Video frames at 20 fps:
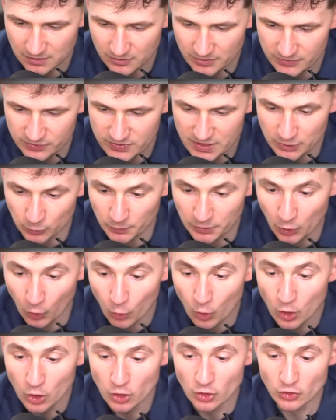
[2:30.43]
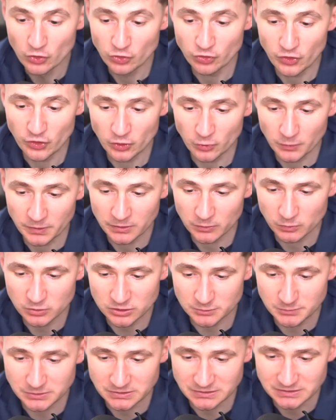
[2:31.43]
All right, there we go. There we go.
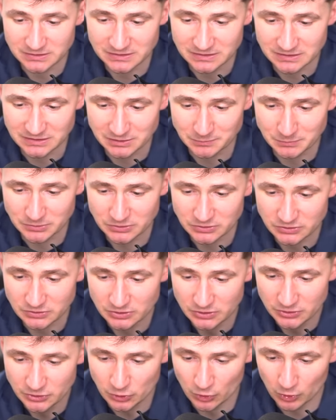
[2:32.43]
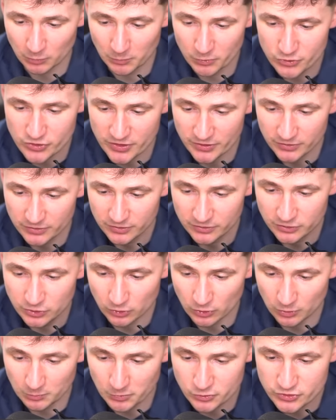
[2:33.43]
Come on. Come on. You're almost there.
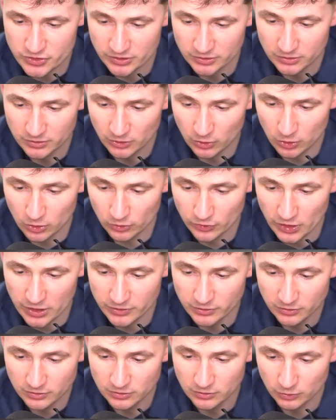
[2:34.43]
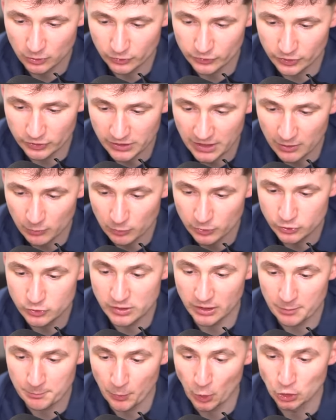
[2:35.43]
You're almost there. Hold on. Hold on, cow. You
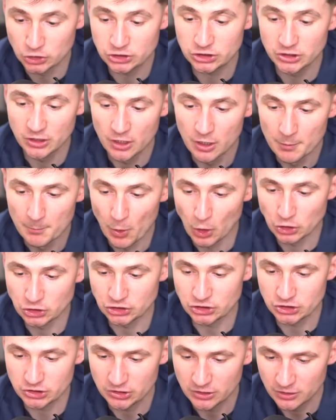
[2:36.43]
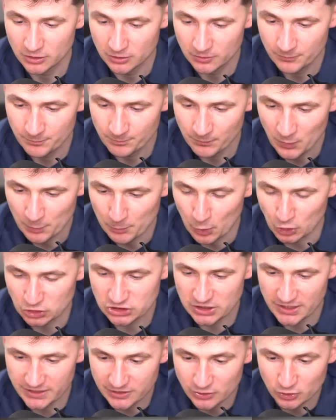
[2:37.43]
gotta push. Push. Push
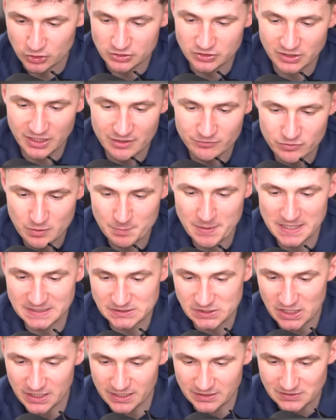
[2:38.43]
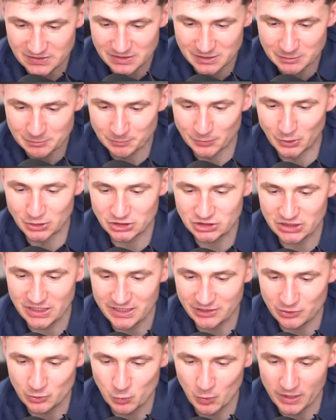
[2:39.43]
like your life depends on it. Push
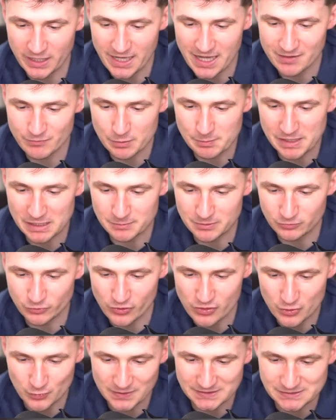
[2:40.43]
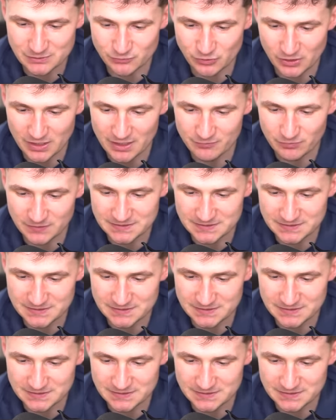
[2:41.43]
like you want to have a baby for the rest of your life.